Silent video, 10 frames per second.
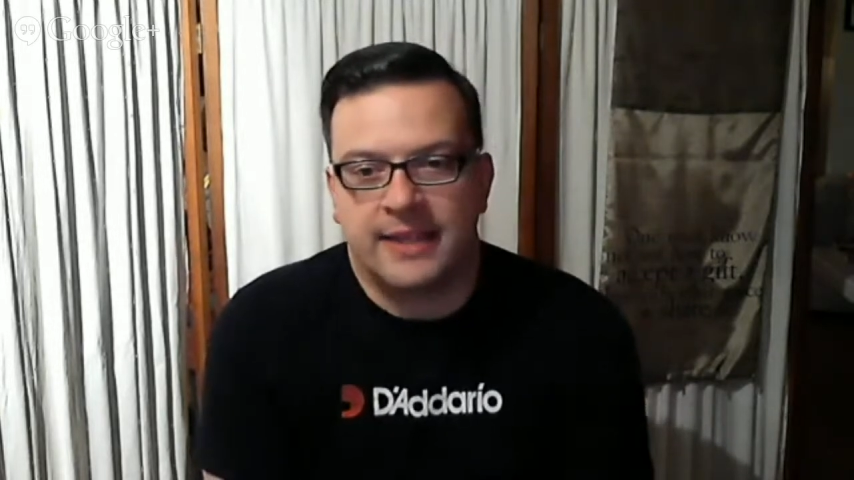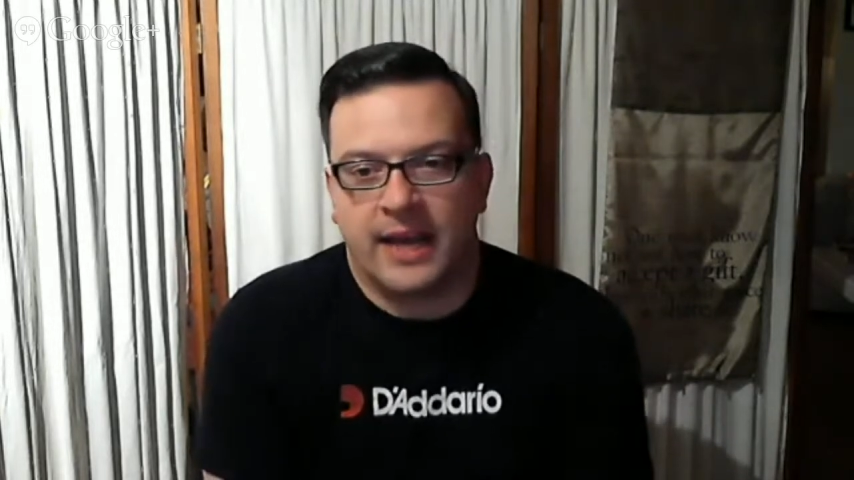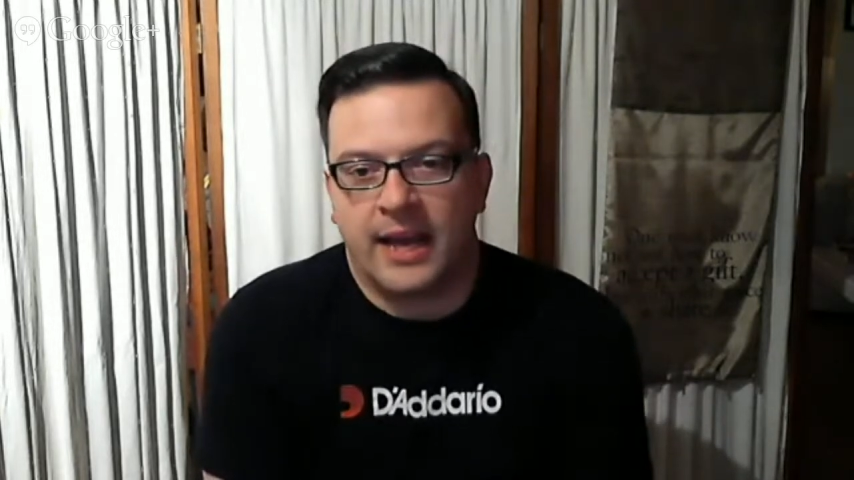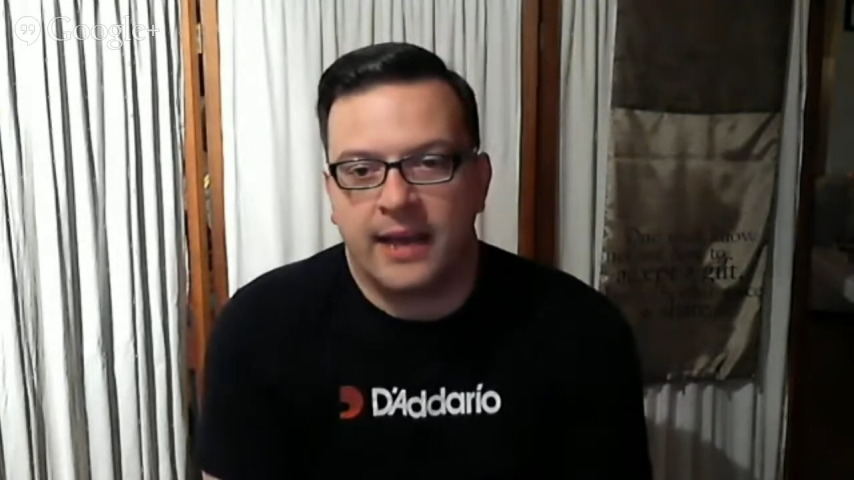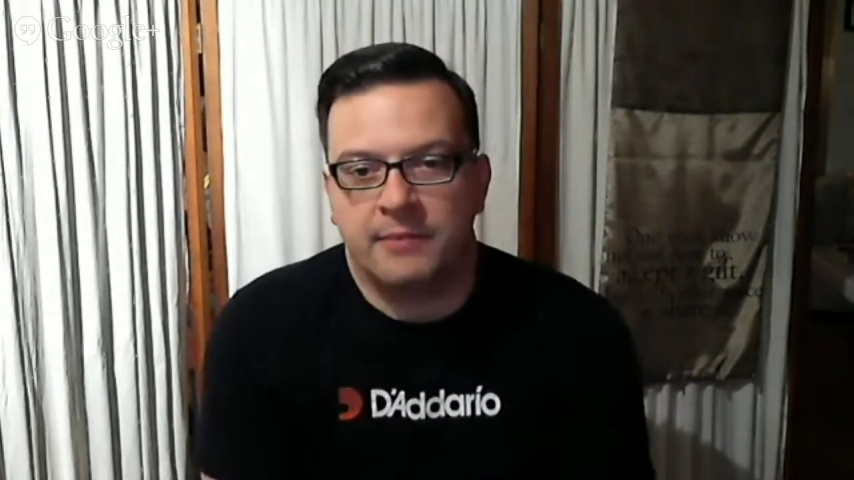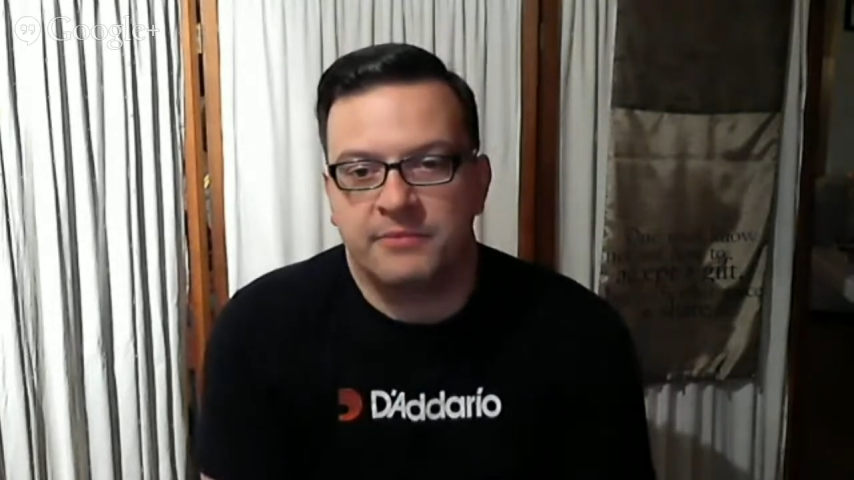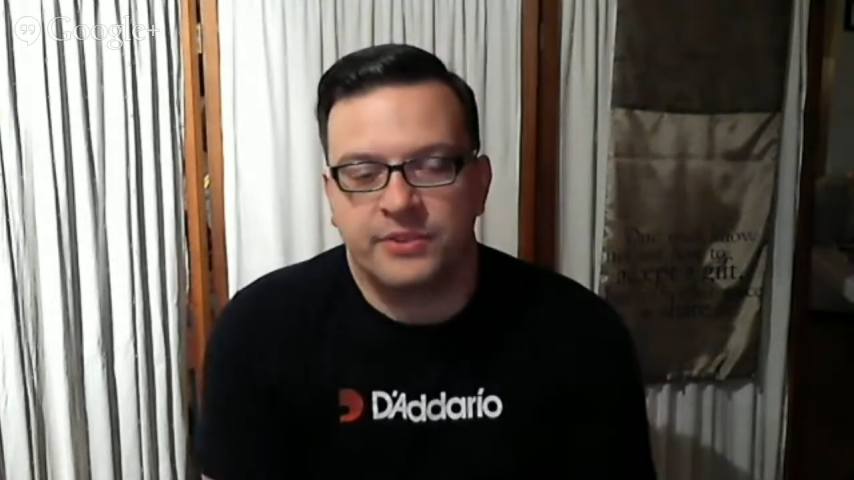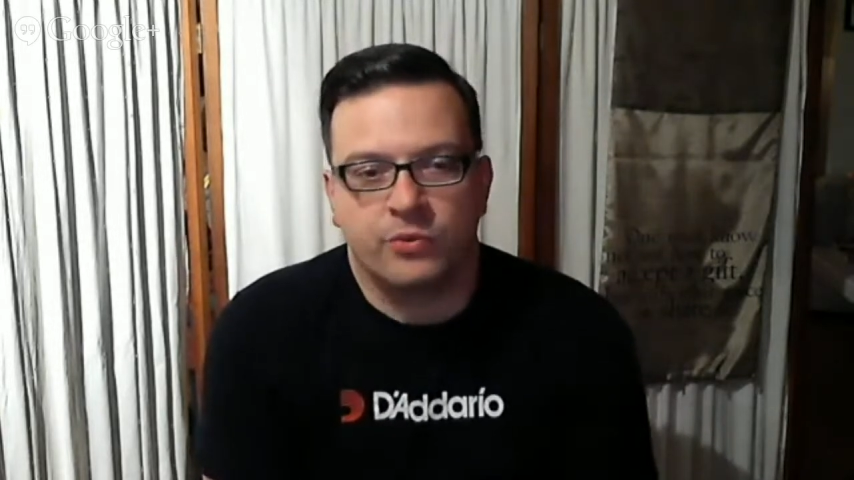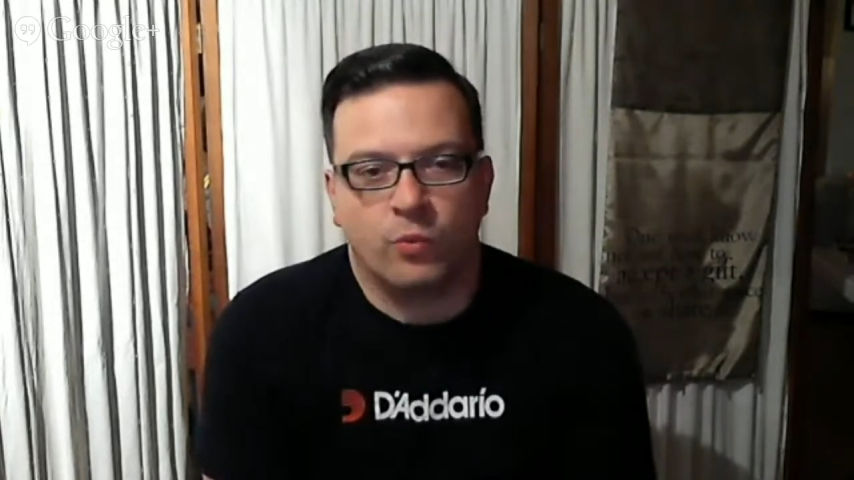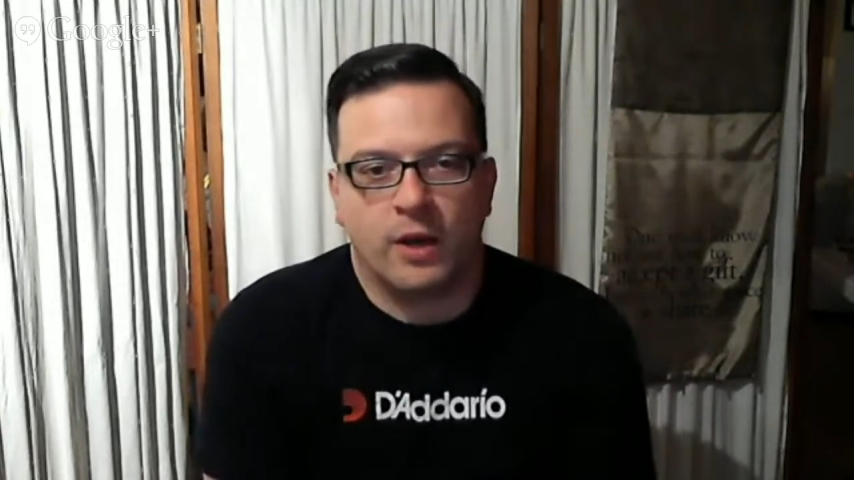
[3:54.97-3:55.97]
times
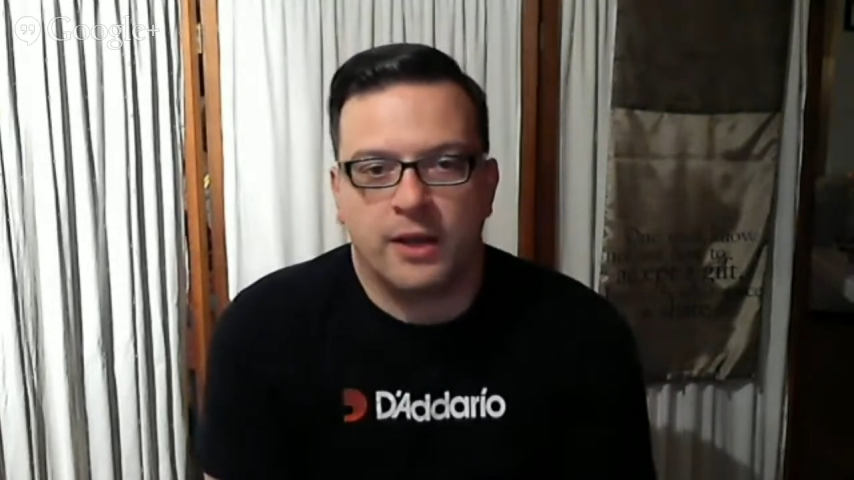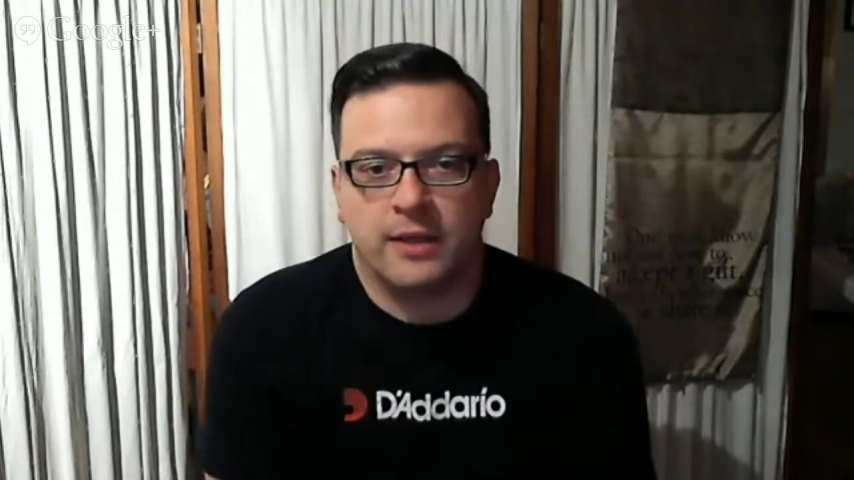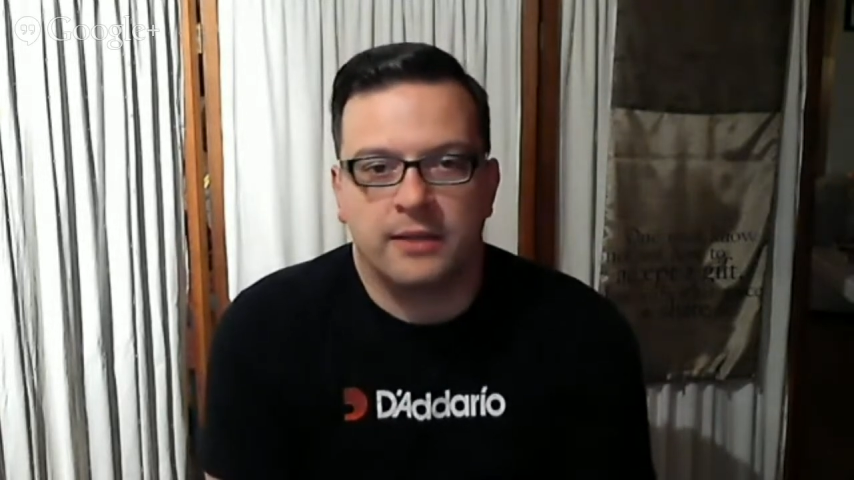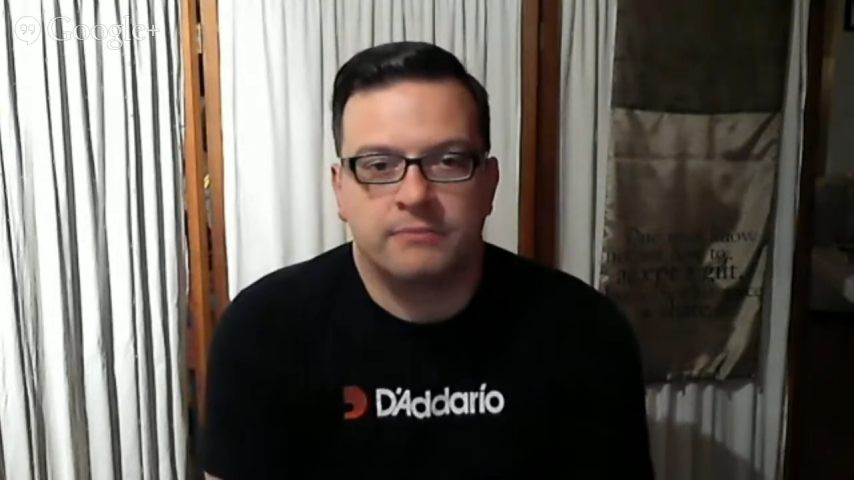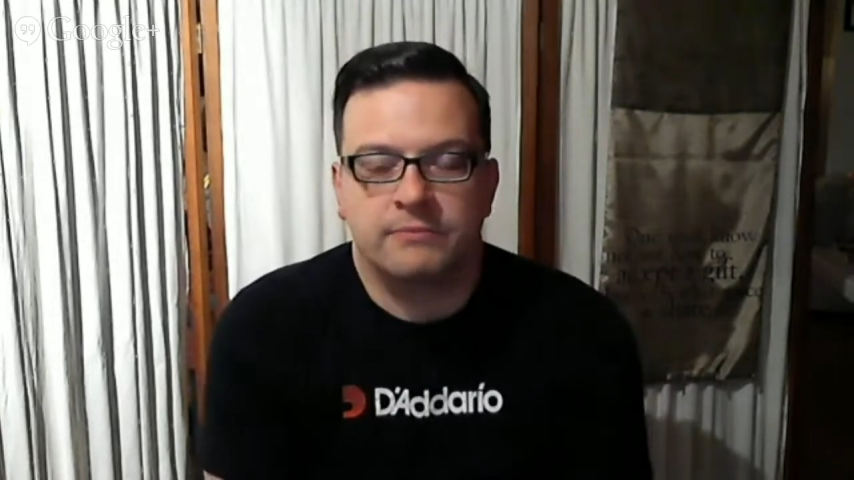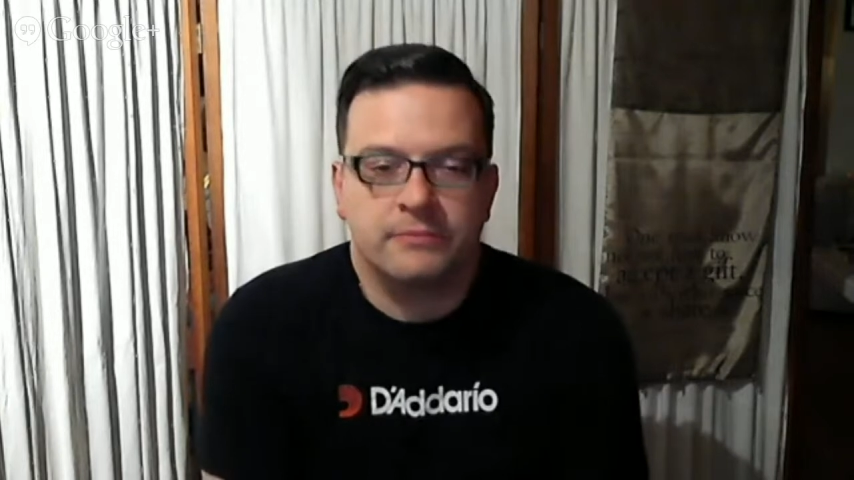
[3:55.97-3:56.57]
you'd want to